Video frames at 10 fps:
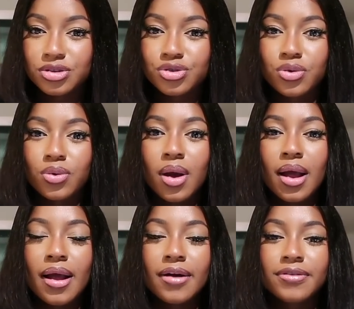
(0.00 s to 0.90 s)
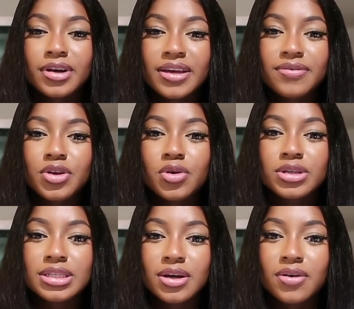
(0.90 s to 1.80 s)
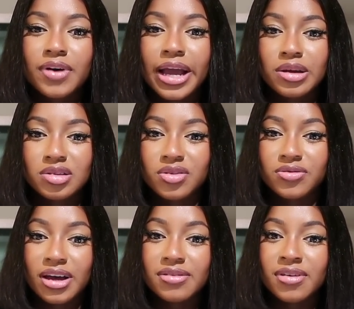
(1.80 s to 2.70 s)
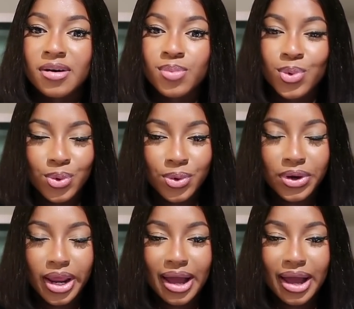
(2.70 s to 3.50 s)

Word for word: So forgiving yourself at your survival mode,